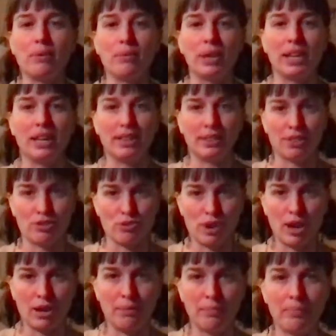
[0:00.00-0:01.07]
we hit the
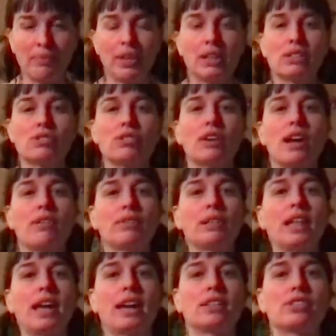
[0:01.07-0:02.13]
drum. So now
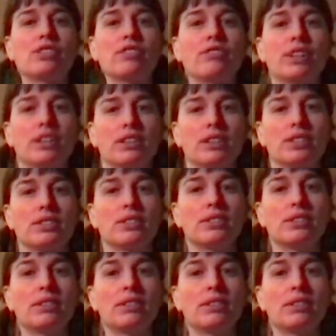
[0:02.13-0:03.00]
relax your fingers.